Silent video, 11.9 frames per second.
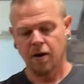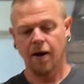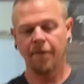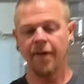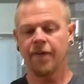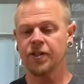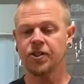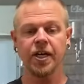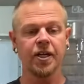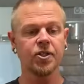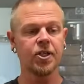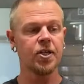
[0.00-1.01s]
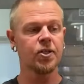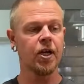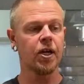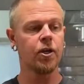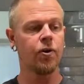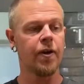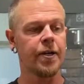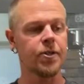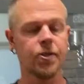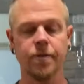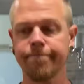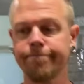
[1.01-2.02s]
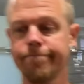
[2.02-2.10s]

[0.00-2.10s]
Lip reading: And then the CNC is going to do this,